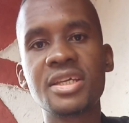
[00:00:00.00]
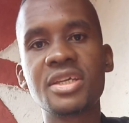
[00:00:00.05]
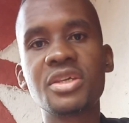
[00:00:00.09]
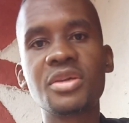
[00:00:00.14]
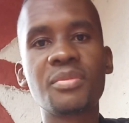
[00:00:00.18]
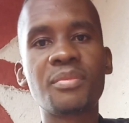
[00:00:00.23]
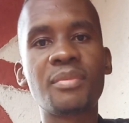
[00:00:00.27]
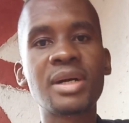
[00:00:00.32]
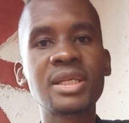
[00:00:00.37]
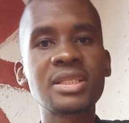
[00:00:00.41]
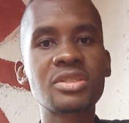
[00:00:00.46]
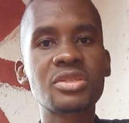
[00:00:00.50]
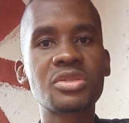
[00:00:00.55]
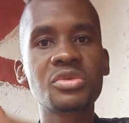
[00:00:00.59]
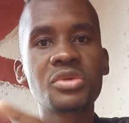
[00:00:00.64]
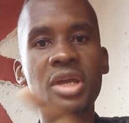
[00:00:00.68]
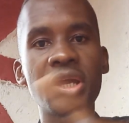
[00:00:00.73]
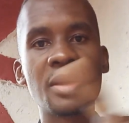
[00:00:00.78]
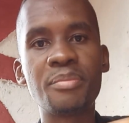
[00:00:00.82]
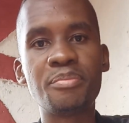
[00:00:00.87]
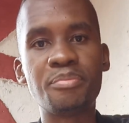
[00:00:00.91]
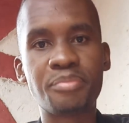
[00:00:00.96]
You must do
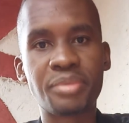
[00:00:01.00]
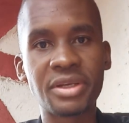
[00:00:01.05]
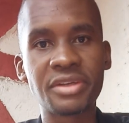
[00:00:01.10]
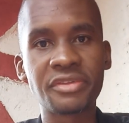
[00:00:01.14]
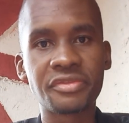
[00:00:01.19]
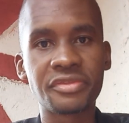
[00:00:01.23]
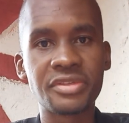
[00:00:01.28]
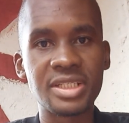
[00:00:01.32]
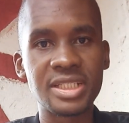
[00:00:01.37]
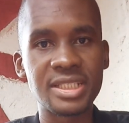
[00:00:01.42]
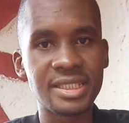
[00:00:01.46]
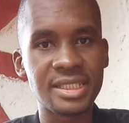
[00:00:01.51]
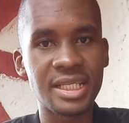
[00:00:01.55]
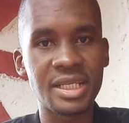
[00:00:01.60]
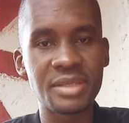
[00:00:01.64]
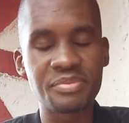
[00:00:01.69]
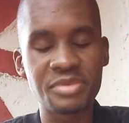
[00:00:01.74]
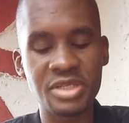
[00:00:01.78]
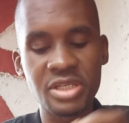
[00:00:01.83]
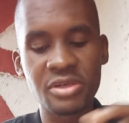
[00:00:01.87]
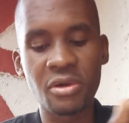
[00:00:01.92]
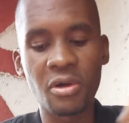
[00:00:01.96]
a brief
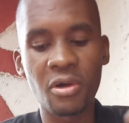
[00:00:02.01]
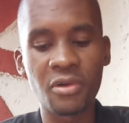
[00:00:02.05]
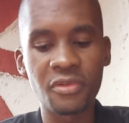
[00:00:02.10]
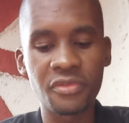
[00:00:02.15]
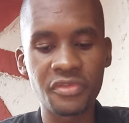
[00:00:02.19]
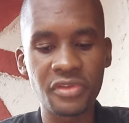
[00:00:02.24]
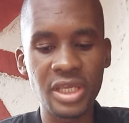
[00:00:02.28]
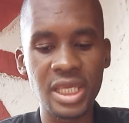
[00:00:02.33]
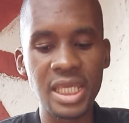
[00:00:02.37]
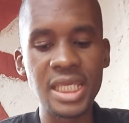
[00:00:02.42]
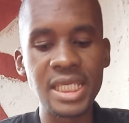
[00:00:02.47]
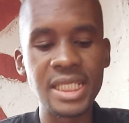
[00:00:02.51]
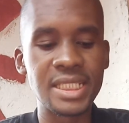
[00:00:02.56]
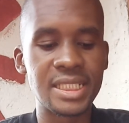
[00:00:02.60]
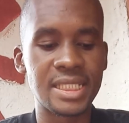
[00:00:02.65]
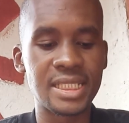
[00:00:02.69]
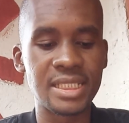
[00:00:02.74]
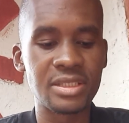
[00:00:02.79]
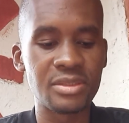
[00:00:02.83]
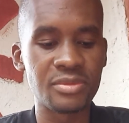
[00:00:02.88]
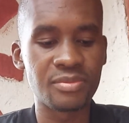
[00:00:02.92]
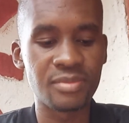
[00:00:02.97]
description of
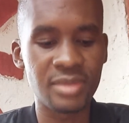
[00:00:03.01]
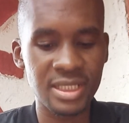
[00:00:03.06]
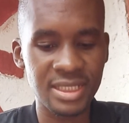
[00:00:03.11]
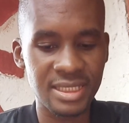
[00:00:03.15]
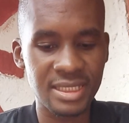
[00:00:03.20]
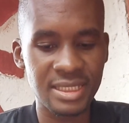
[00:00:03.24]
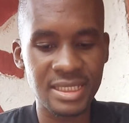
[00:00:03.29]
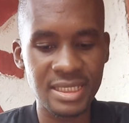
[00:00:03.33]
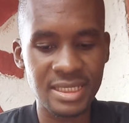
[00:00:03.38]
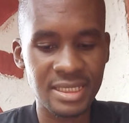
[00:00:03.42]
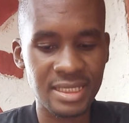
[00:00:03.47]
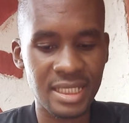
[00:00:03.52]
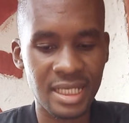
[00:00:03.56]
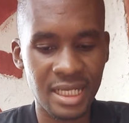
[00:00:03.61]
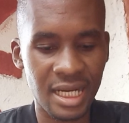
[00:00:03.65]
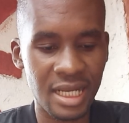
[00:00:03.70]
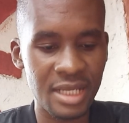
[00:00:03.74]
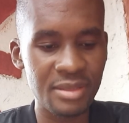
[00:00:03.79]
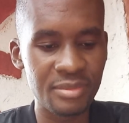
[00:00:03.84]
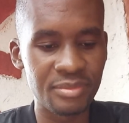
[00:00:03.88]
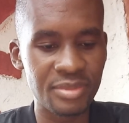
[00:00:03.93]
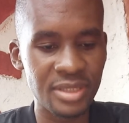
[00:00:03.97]
it. You must
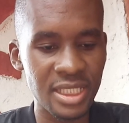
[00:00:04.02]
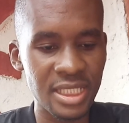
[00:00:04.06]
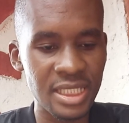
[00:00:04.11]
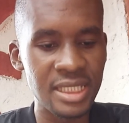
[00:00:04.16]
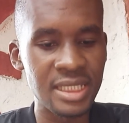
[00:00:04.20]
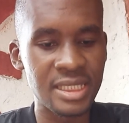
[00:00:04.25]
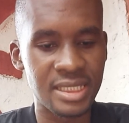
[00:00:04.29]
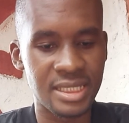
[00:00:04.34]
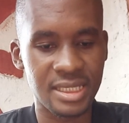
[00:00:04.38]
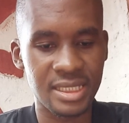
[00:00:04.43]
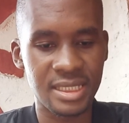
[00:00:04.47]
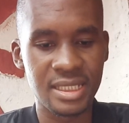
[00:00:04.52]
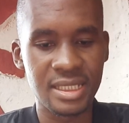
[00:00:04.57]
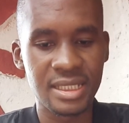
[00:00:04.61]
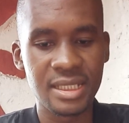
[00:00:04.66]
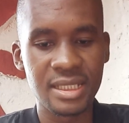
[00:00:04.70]
describe it.